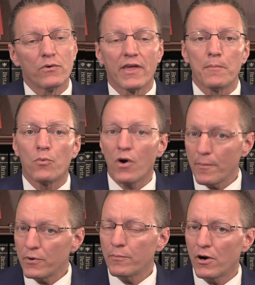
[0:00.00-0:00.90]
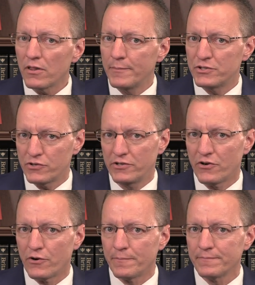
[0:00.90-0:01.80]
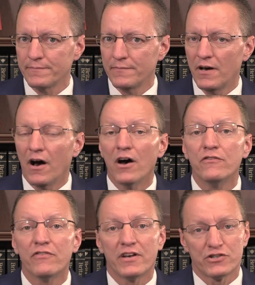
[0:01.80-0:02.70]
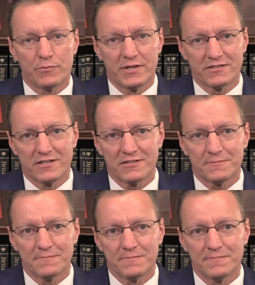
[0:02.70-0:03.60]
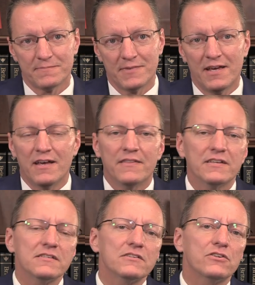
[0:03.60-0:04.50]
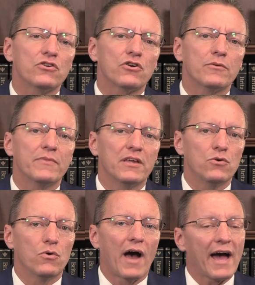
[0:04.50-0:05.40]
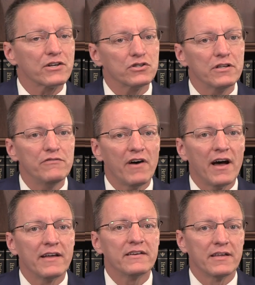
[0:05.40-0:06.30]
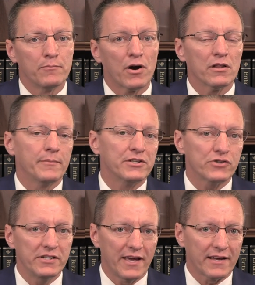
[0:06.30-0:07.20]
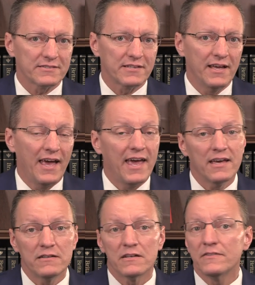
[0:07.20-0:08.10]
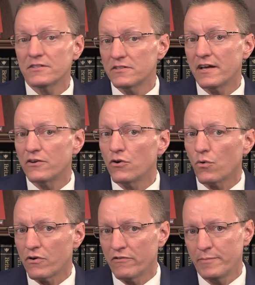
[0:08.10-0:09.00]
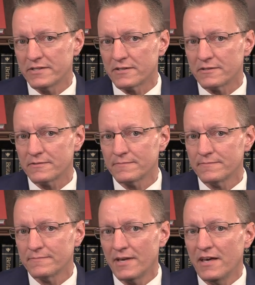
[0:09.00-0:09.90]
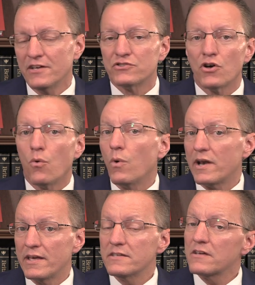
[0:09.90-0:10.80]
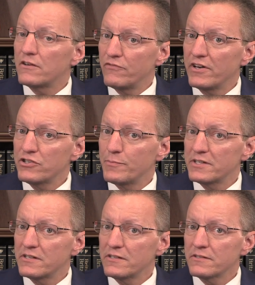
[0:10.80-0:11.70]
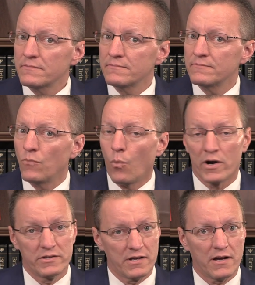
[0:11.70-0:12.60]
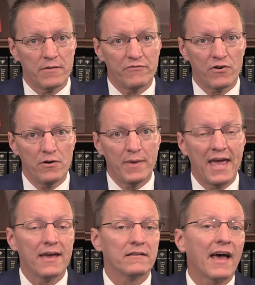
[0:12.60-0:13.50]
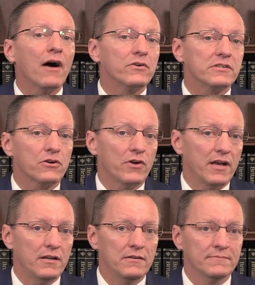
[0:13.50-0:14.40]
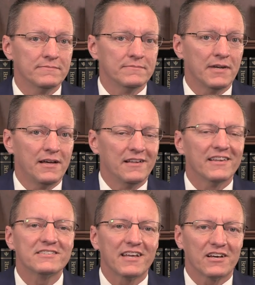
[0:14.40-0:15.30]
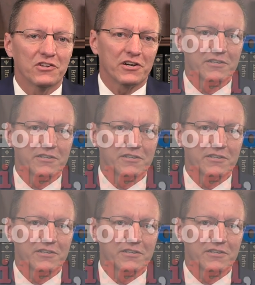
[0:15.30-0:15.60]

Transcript: with a proper parliamentary term, unfinished business. This is the term that you will actually find in parliamentary text and in the standard order of business. So what is unfinished business? Where does it come from and how is it created? Let's take a look.